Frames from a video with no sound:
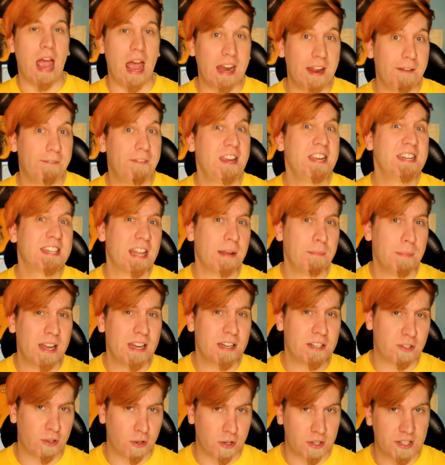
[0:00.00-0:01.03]
And if he's the
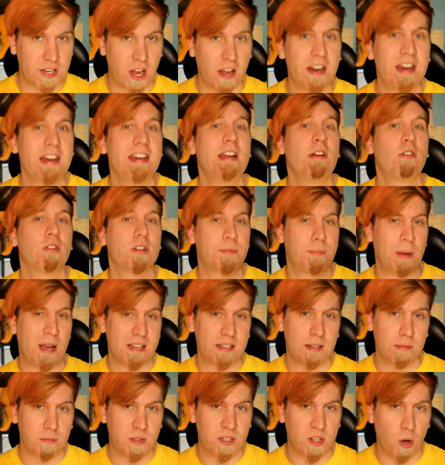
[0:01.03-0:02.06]
minister's son and he
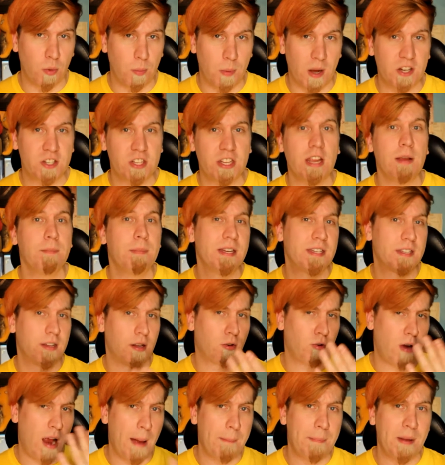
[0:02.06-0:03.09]
respects him so much that he beats the
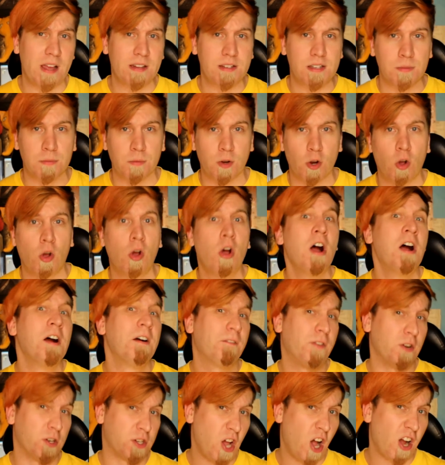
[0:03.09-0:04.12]
crap out of some girl
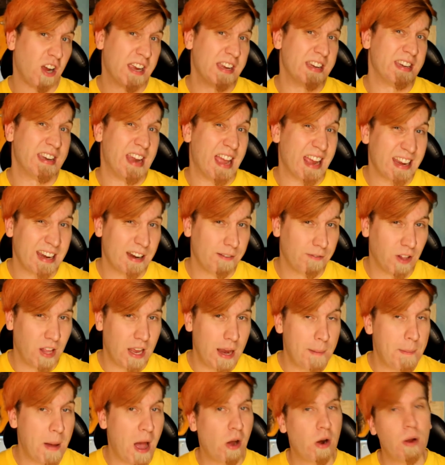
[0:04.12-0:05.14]
for talking
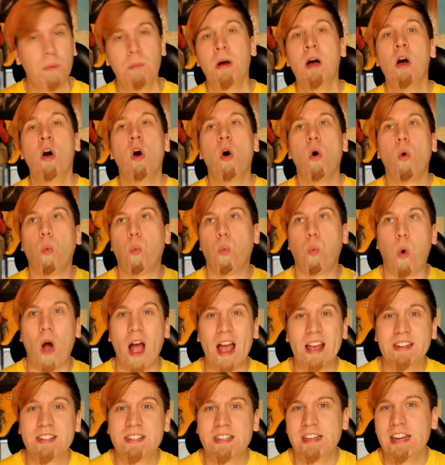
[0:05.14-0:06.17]
negatively about him,
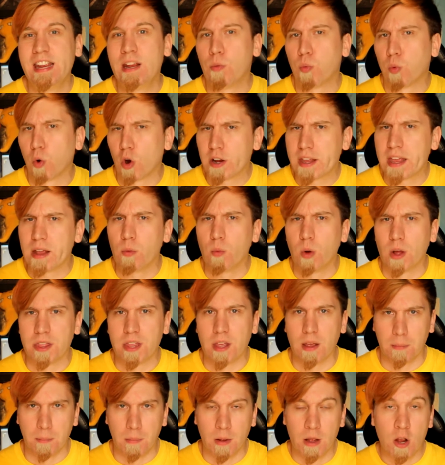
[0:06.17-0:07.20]
why isn't he working with
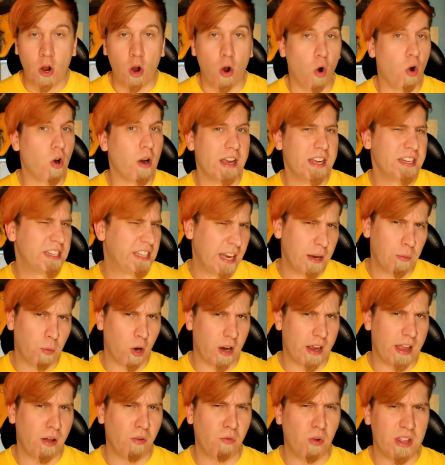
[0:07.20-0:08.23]
him? Or is he
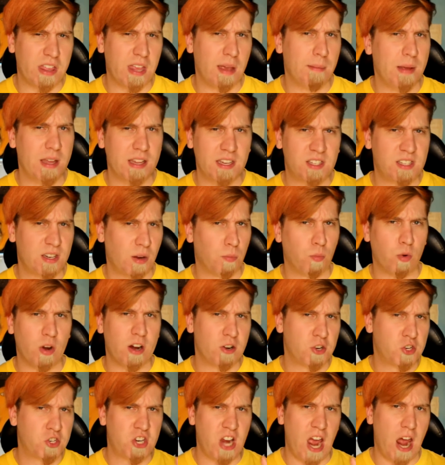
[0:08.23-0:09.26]
working with him in some
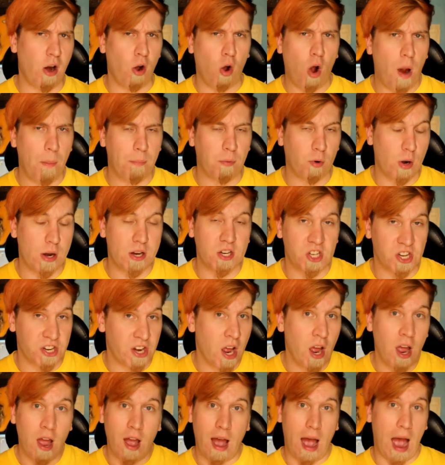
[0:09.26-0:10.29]
weird shadow operation?
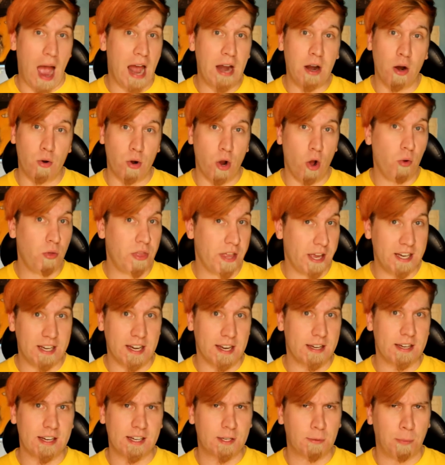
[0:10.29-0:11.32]
I don't know, they
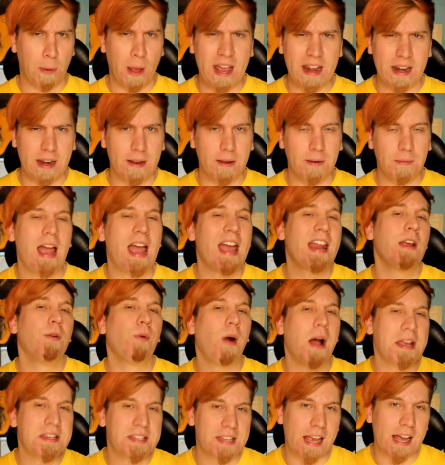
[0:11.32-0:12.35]
didn't explain it.
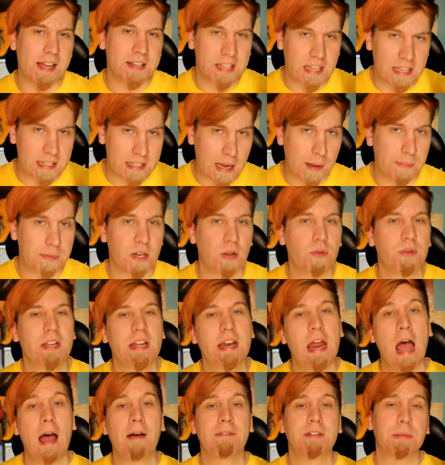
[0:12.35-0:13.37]
Anyways, yes, this episode
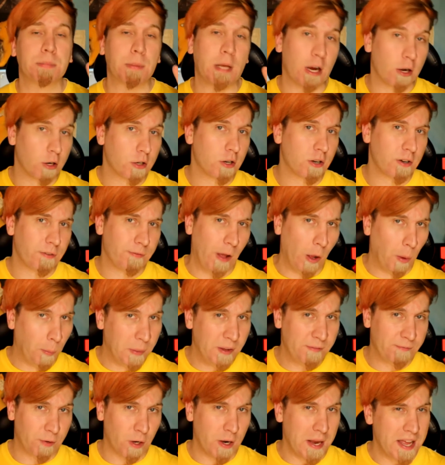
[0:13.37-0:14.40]
did have some character
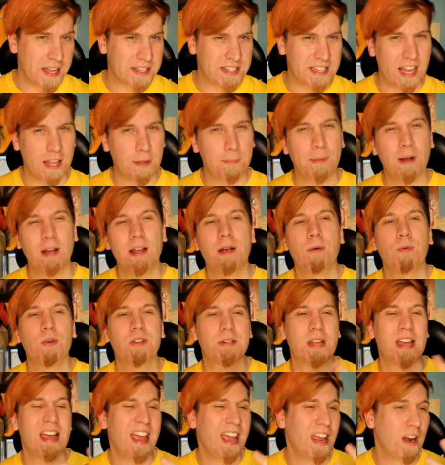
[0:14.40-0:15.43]
development for Esdeath, but it
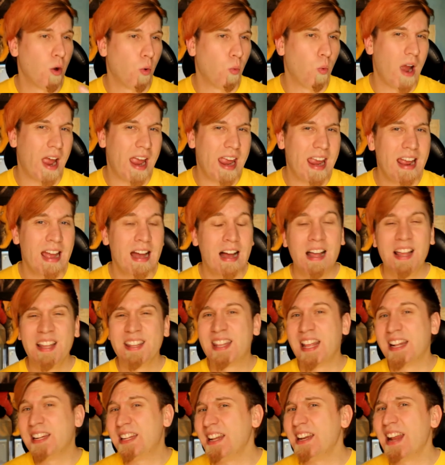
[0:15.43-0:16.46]
was in a way
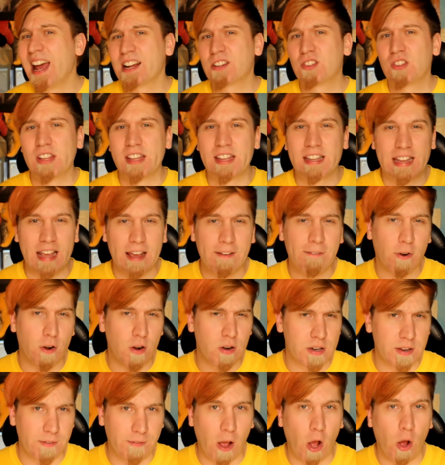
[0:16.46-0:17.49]
that didn't actually give
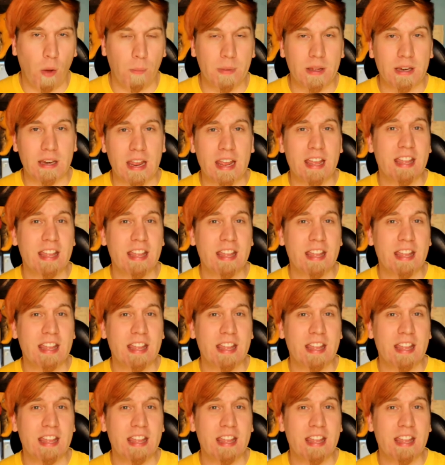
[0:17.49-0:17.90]
her development.